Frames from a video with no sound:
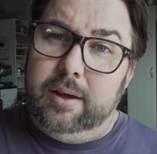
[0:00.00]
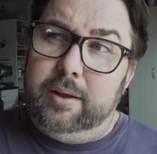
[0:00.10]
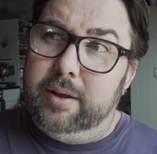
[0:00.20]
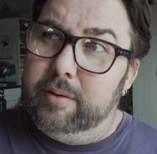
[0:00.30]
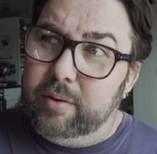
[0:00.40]

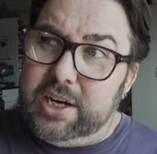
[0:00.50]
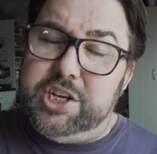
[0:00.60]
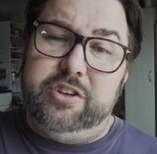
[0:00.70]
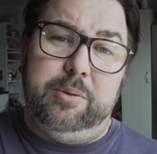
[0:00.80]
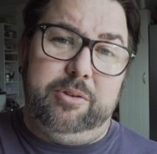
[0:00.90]
that
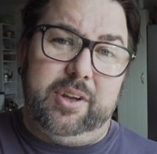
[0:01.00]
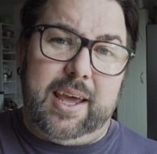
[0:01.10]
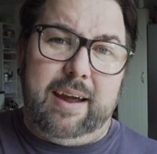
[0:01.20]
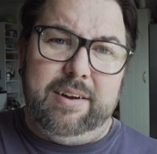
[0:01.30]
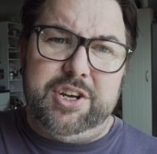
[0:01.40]
reaches up to the
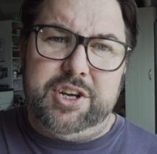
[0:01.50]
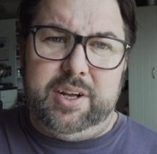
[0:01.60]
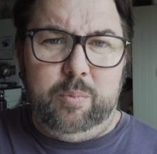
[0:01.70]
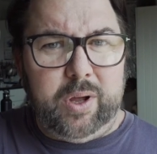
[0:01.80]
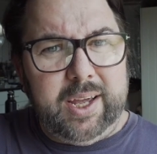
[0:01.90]
garage and
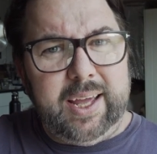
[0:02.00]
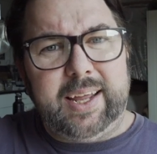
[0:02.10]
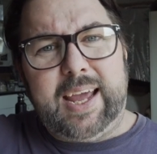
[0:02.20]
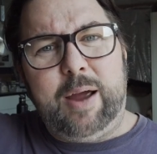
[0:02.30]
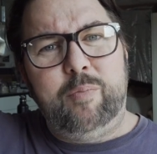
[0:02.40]
then we can get the
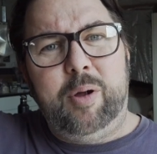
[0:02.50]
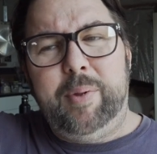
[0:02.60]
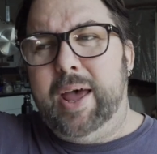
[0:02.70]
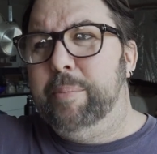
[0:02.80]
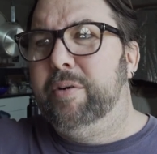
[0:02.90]
camera up
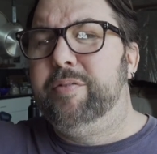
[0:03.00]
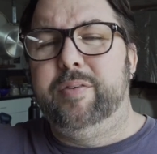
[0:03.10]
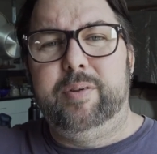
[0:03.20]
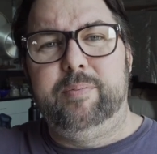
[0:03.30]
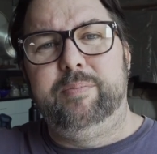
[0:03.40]
there but for